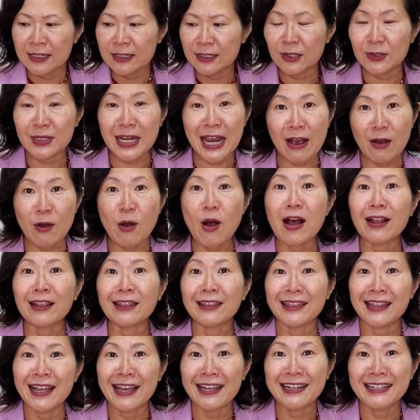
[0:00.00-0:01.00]
So now
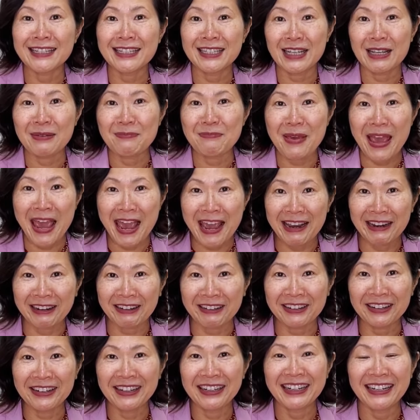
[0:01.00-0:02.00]
let us
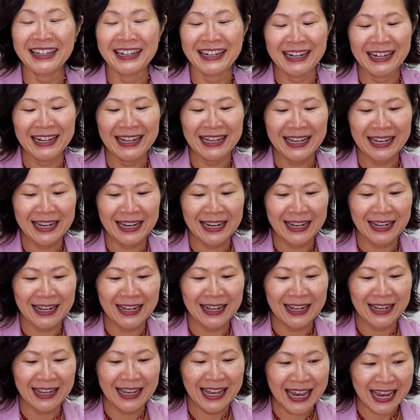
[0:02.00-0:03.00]
compare
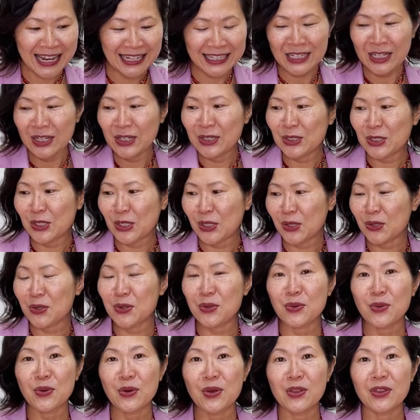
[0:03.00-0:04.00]
it
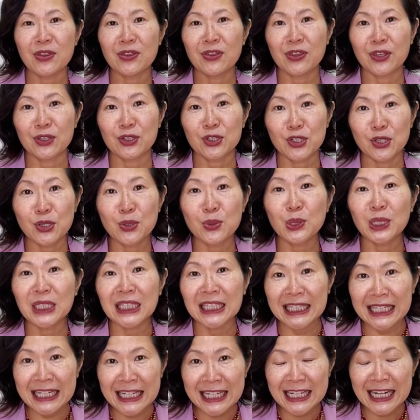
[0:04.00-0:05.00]
to the 2
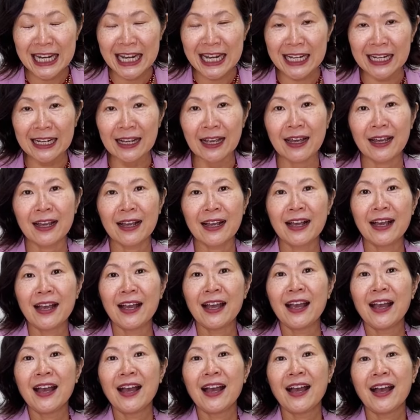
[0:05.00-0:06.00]
leading
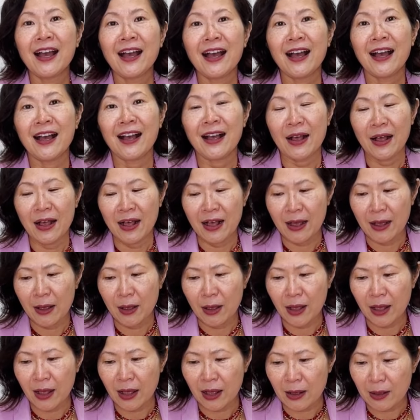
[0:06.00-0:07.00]

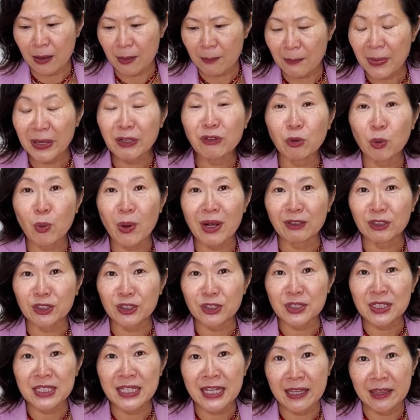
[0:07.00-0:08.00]
micro
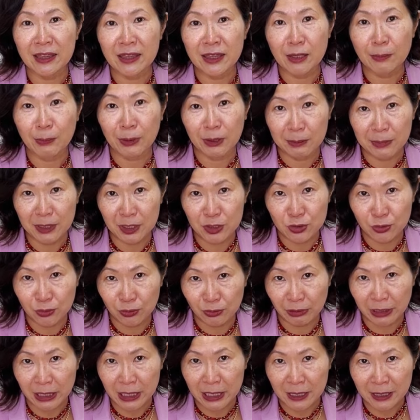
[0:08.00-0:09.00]
welders in the permanent
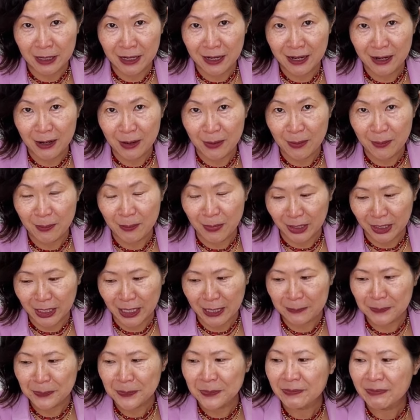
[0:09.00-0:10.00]
jewelry
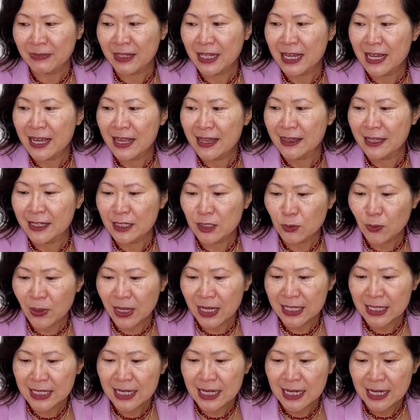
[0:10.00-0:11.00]
market. This
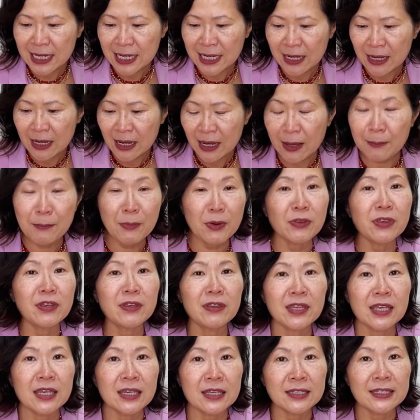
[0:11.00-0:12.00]
one, and both of
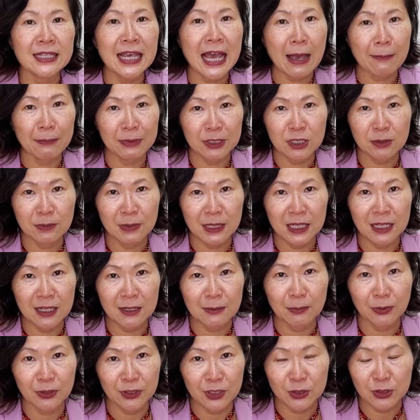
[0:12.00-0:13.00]
these happen to be
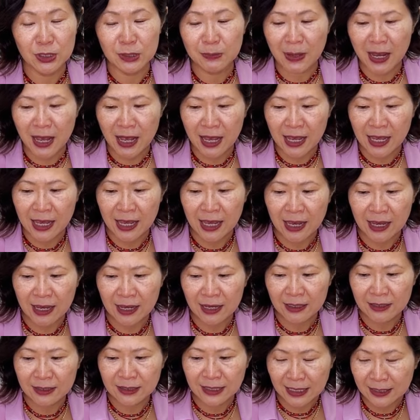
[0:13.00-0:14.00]
produced by
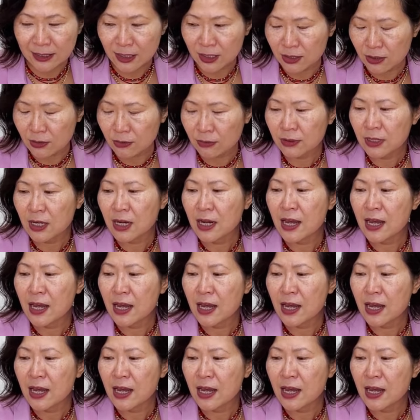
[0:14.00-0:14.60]
Sunstone